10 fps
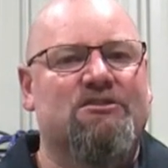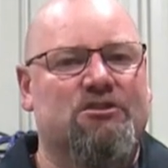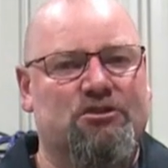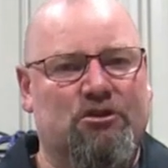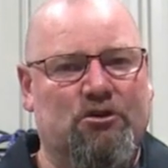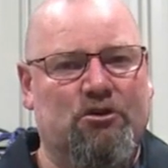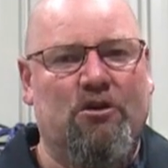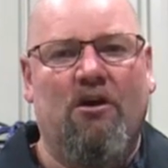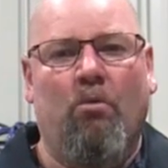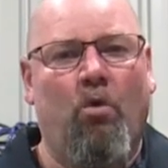to do
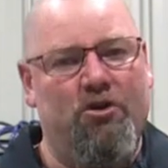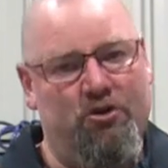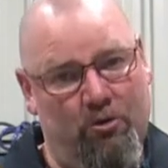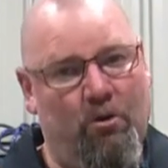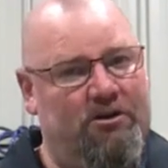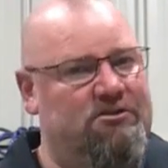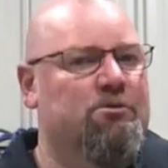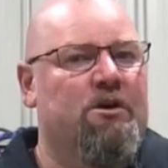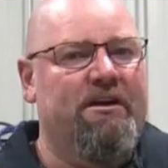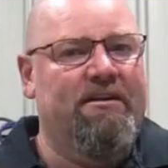what you want to do
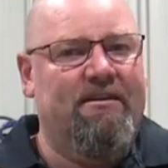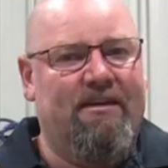on it.